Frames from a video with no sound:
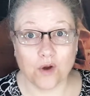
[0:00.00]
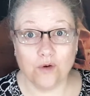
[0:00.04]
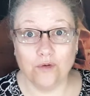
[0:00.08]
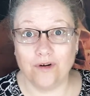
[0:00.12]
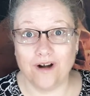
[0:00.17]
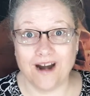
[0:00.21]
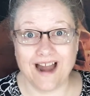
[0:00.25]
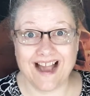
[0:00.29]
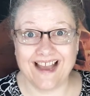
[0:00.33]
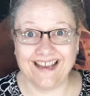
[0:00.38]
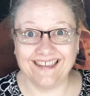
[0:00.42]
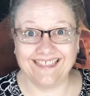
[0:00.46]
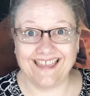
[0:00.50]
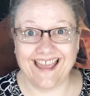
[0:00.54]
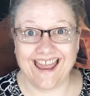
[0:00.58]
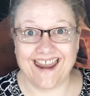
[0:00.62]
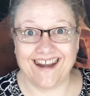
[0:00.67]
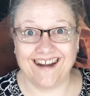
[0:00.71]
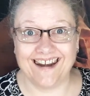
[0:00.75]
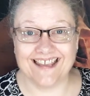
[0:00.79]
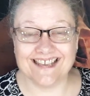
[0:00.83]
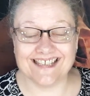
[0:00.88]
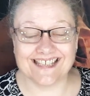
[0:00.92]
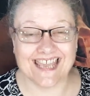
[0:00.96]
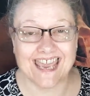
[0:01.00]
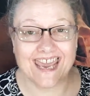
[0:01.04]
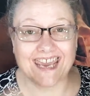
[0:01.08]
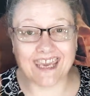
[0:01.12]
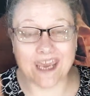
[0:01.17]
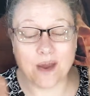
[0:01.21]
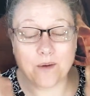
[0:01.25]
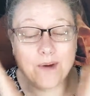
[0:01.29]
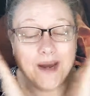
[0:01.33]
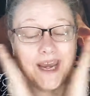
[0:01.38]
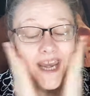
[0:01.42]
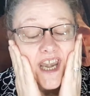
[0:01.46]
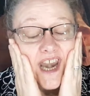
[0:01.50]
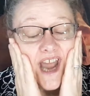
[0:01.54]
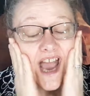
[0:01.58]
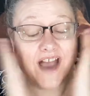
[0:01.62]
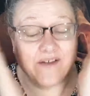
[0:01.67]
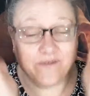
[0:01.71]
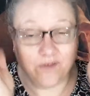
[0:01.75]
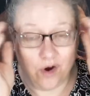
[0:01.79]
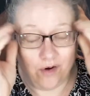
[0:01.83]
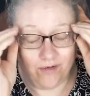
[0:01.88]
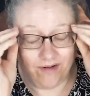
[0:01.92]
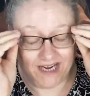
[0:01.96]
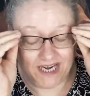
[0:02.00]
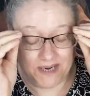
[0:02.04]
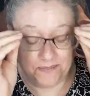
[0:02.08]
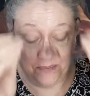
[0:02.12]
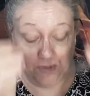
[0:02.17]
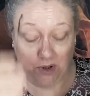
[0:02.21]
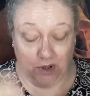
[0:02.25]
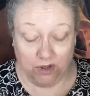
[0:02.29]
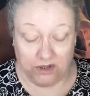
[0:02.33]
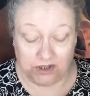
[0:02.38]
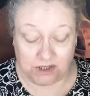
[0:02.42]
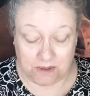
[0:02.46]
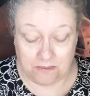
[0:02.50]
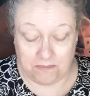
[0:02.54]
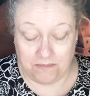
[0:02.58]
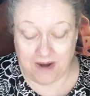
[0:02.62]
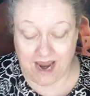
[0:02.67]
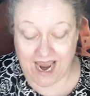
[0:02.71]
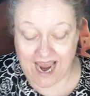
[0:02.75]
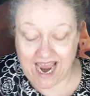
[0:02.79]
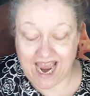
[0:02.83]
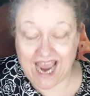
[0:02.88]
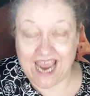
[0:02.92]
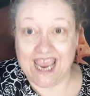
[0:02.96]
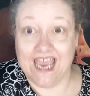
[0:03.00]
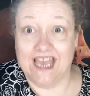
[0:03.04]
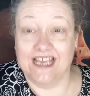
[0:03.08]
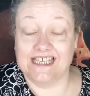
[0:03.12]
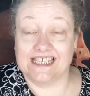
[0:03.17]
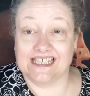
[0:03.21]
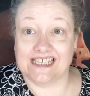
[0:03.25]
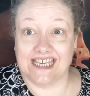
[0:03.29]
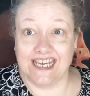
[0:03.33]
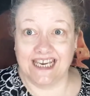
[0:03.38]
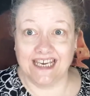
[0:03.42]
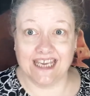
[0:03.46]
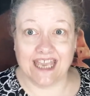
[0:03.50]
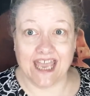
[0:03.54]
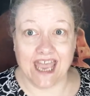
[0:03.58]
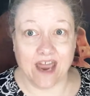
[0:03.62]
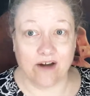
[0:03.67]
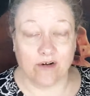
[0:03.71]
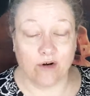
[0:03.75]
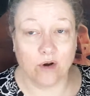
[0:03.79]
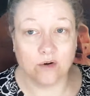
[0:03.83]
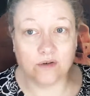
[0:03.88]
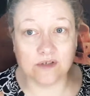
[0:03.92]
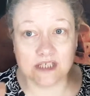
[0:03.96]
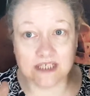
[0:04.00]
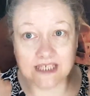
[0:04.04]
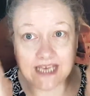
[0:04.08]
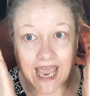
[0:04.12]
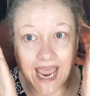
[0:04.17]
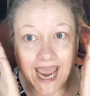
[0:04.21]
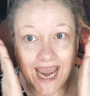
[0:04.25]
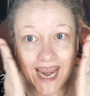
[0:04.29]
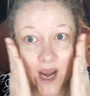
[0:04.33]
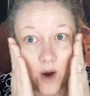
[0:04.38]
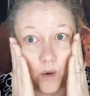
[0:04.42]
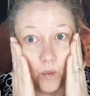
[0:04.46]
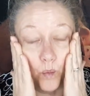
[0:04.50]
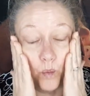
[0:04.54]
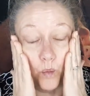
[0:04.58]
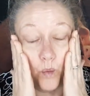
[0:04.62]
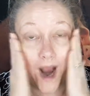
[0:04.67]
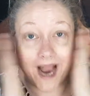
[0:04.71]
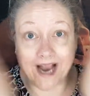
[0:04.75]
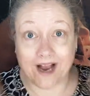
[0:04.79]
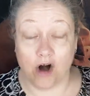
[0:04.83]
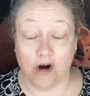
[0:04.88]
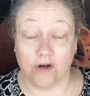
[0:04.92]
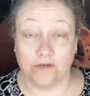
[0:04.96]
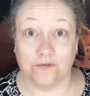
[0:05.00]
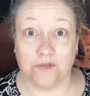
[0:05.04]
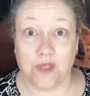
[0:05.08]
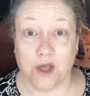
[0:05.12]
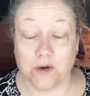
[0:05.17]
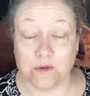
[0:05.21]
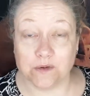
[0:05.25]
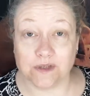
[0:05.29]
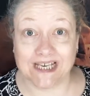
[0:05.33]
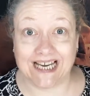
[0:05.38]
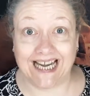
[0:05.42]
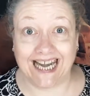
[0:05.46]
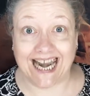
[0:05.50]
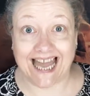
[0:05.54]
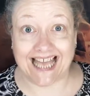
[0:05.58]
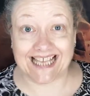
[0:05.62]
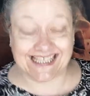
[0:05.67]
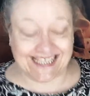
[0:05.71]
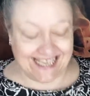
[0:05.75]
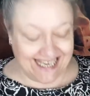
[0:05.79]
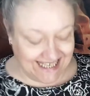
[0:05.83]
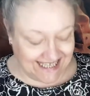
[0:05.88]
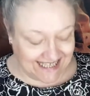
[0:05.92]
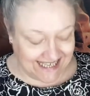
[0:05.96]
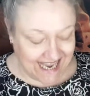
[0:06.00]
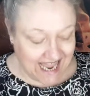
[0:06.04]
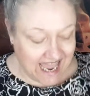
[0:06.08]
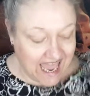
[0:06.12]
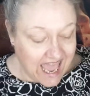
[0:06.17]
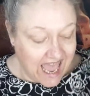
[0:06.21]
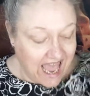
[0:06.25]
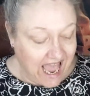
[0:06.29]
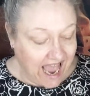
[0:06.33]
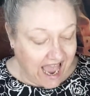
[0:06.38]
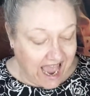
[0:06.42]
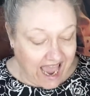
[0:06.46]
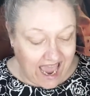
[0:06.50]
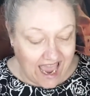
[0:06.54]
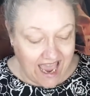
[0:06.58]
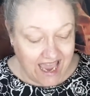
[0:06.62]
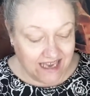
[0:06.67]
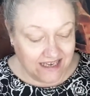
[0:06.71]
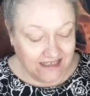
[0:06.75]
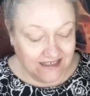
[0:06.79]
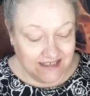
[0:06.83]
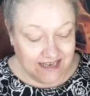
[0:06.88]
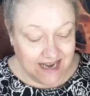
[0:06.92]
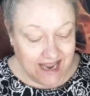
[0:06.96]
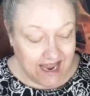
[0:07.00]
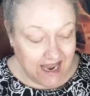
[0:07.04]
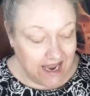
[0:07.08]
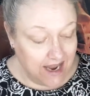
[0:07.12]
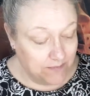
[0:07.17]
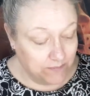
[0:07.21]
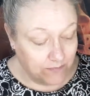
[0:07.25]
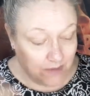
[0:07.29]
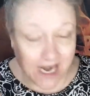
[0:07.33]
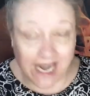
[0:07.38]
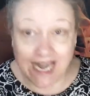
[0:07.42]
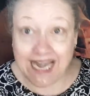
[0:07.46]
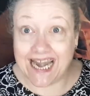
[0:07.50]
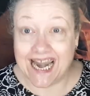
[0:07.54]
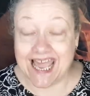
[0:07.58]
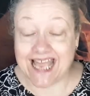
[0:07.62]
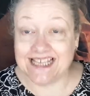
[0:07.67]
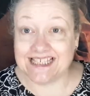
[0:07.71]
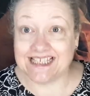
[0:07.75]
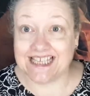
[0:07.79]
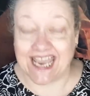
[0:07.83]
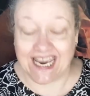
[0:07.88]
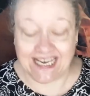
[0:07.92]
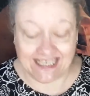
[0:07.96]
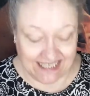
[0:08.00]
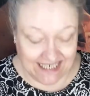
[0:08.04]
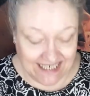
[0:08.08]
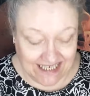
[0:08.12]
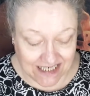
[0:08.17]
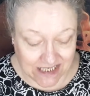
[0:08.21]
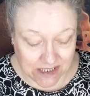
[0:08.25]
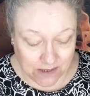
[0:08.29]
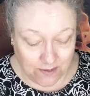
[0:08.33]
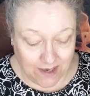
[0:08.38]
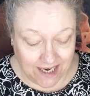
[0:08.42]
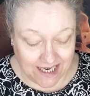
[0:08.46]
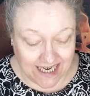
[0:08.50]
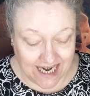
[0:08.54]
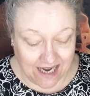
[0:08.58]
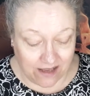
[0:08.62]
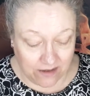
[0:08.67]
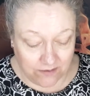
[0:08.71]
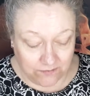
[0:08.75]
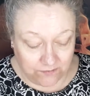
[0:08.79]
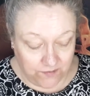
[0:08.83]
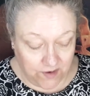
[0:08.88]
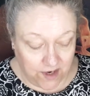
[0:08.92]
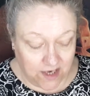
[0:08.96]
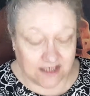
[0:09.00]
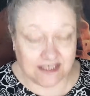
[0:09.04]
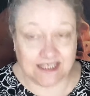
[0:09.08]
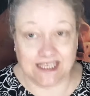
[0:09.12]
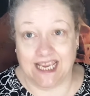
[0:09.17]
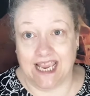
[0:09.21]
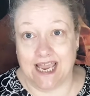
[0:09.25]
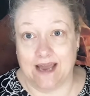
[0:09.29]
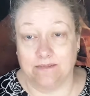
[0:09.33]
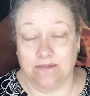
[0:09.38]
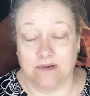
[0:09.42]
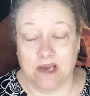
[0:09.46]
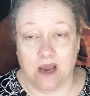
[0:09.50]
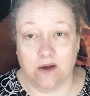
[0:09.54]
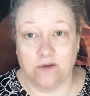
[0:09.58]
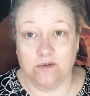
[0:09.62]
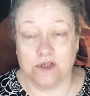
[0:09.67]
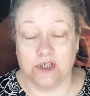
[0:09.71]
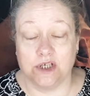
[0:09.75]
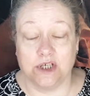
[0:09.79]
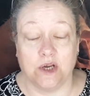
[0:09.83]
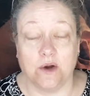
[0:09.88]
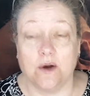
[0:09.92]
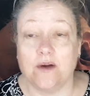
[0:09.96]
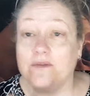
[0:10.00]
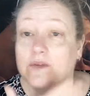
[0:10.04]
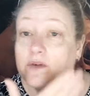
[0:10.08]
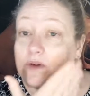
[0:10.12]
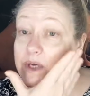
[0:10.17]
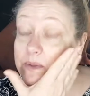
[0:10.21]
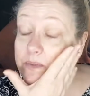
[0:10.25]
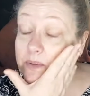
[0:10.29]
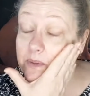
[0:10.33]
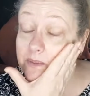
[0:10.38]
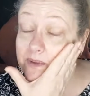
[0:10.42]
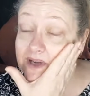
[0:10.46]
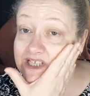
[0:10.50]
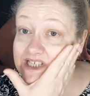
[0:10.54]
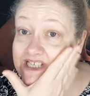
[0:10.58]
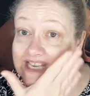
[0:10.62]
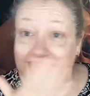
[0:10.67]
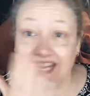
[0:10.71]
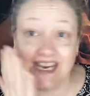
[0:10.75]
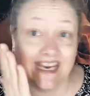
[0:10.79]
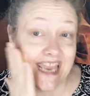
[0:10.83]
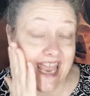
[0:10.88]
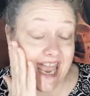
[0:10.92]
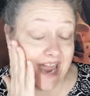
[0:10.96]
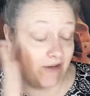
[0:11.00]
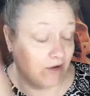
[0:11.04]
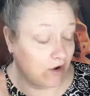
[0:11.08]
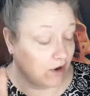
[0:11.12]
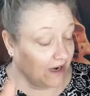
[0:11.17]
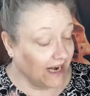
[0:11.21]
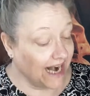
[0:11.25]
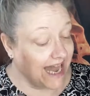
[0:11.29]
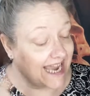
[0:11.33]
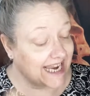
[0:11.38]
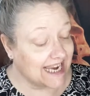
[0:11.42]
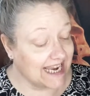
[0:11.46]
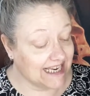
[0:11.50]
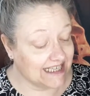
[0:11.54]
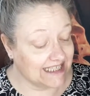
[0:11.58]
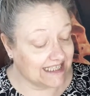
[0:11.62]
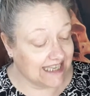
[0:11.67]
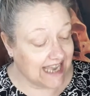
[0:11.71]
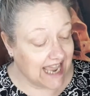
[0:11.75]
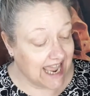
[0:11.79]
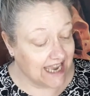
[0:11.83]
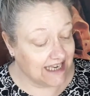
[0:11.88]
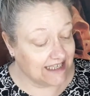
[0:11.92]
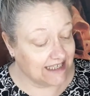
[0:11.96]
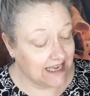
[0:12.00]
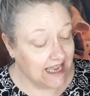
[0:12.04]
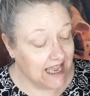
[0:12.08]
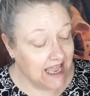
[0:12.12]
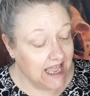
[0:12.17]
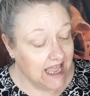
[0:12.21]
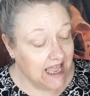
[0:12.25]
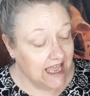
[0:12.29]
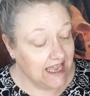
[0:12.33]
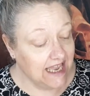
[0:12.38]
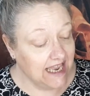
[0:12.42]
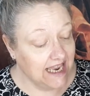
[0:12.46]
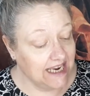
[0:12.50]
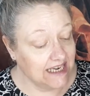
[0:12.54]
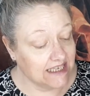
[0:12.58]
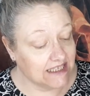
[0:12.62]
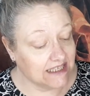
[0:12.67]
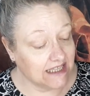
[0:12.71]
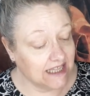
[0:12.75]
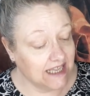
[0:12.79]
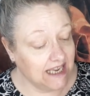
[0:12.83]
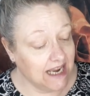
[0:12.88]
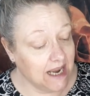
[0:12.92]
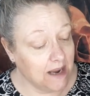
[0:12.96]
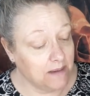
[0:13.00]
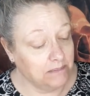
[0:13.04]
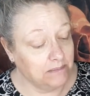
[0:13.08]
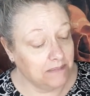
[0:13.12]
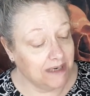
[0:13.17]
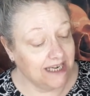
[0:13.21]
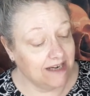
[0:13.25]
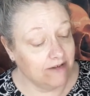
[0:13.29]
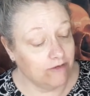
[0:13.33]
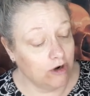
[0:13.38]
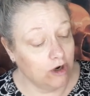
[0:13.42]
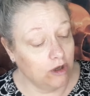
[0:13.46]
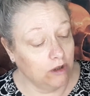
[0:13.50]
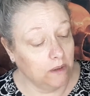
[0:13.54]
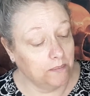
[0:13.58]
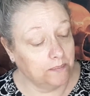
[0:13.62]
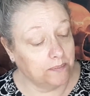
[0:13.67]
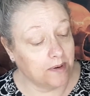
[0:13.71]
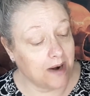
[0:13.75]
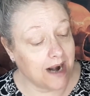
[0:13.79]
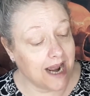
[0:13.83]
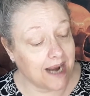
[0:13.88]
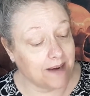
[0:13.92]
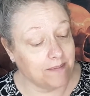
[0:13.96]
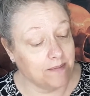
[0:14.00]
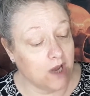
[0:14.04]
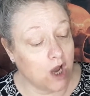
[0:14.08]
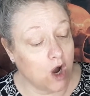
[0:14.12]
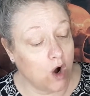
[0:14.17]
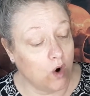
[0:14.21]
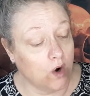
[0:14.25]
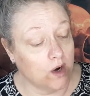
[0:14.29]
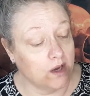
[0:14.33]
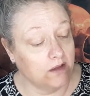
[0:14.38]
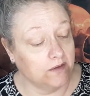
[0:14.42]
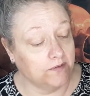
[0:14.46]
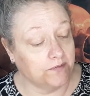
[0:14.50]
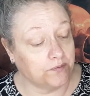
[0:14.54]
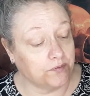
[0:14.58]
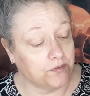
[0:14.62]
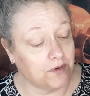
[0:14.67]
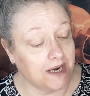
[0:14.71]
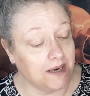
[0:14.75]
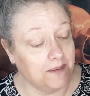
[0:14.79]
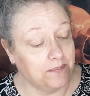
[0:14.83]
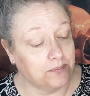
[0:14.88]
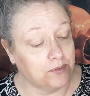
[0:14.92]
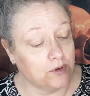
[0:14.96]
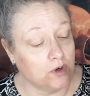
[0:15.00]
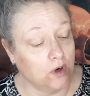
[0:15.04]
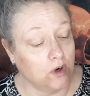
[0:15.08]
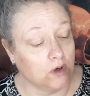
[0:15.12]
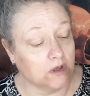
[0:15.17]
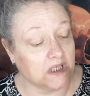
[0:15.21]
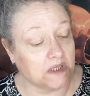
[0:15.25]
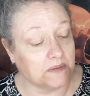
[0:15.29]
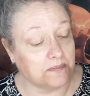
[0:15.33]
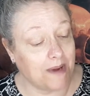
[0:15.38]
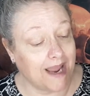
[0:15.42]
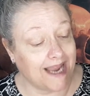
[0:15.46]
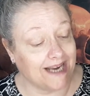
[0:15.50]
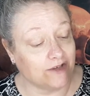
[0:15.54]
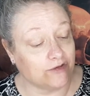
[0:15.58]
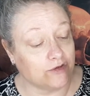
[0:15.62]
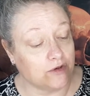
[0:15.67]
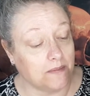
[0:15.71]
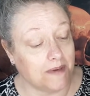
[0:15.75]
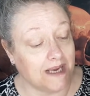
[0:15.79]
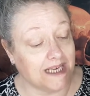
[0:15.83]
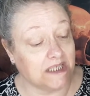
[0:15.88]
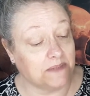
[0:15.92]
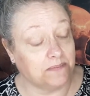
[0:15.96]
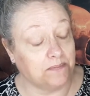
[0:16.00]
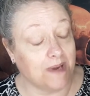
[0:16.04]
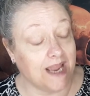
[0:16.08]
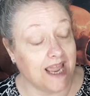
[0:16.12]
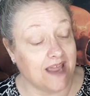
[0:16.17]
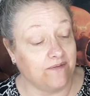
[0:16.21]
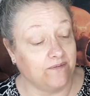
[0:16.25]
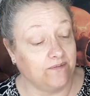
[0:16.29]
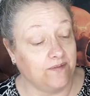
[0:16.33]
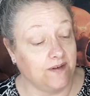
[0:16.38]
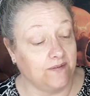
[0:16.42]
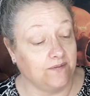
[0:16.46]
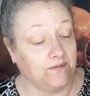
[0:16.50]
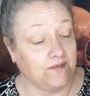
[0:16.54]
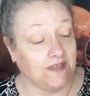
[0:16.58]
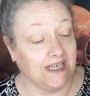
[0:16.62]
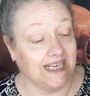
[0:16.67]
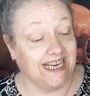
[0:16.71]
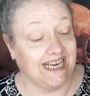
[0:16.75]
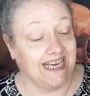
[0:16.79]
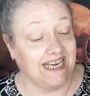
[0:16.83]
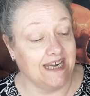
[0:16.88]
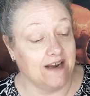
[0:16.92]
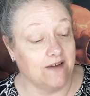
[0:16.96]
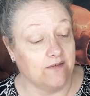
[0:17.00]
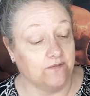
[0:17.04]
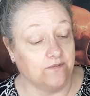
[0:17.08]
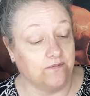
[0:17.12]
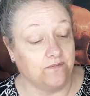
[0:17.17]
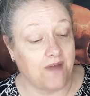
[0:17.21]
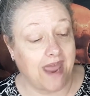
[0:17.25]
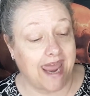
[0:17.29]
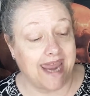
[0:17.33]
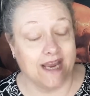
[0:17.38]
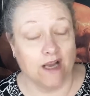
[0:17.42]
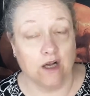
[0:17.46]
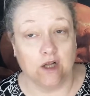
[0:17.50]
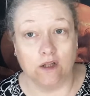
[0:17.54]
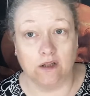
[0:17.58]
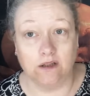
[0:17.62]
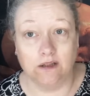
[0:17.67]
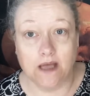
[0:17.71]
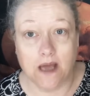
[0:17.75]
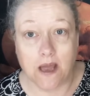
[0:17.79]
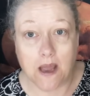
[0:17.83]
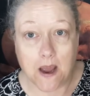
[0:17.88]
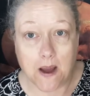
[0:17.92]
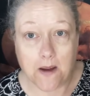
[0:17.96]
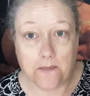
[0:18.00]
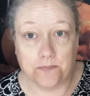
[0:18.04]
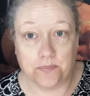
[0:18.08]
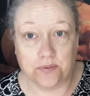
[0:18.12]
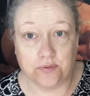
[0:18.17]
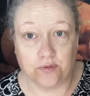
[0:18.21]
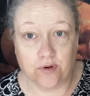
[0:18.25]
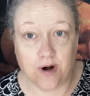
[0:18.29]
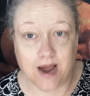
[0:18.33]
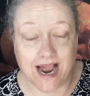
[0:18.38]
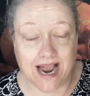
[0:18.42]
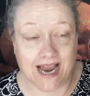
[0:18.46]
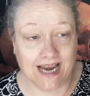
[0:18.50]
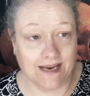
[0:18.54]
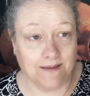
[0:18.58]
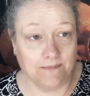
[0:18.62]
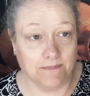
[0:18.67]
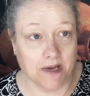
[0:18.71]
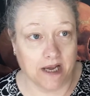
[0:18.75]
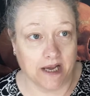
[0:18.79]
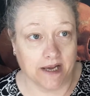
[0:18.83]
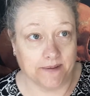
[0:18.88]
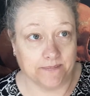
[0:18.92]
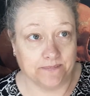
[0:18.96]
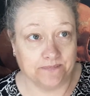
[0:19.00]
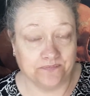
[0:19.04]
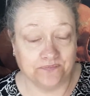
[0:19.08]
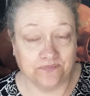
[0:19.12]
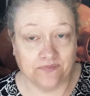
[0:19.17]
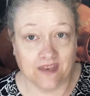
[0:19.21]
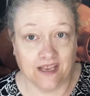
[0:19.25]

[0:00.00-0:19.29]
Right then, let's get going. I've already put my skincare on today, whack off those glasses, and let's get into it. Now, the first thing I'm going to do, I've already put my skincare on, like I said, is the Mineral Primer Oil-Free Broad Spectrum SPF 15 Veil Primer.